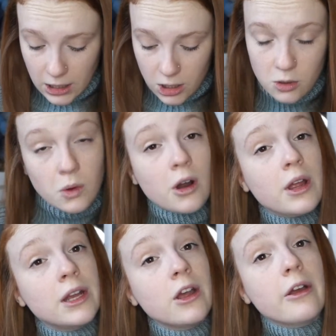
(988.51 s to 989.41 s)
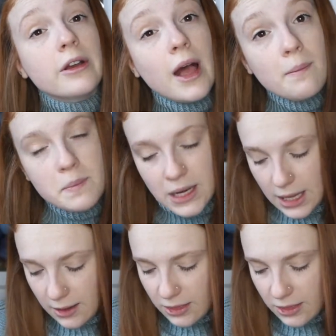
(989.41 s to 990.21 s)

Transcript: you are in good company.